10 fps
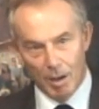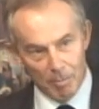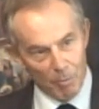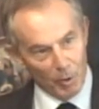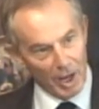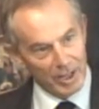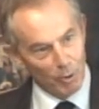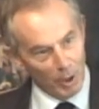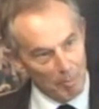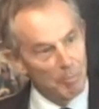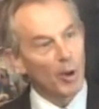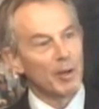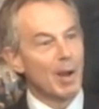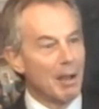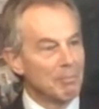what I call a
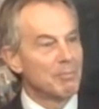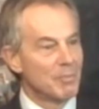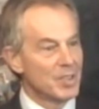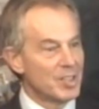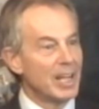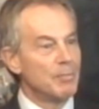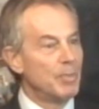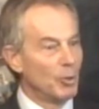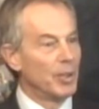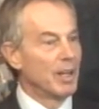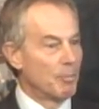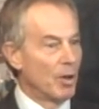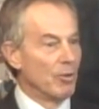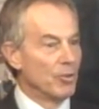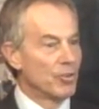bottom-up state-building
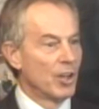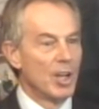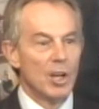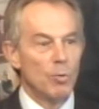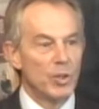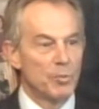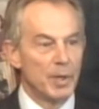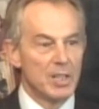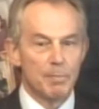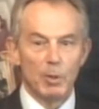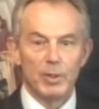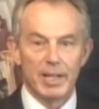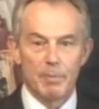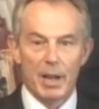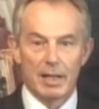approach, which means building
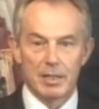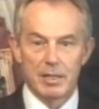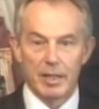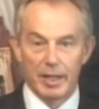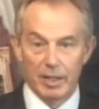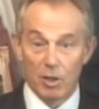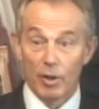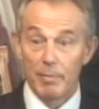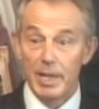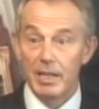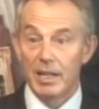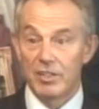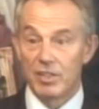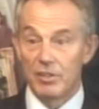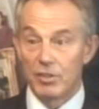the Palestinian economy,
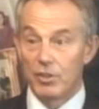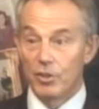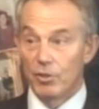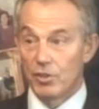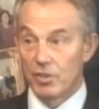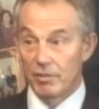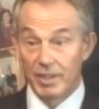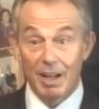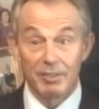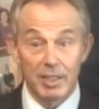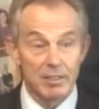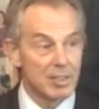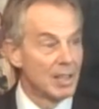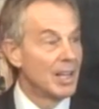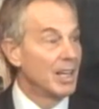its institutions of
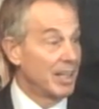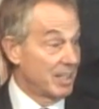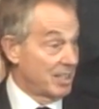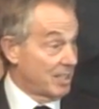governance, its